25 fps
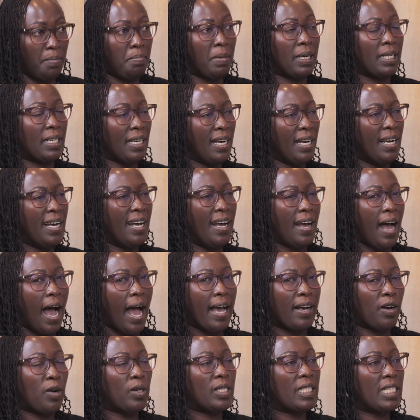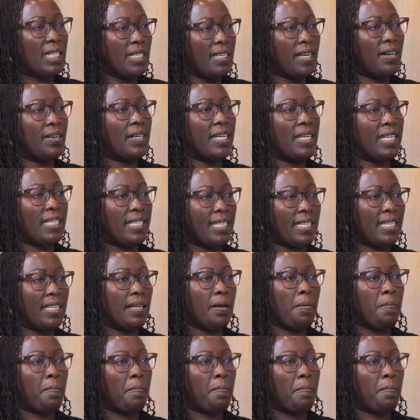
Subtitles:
but just I consider it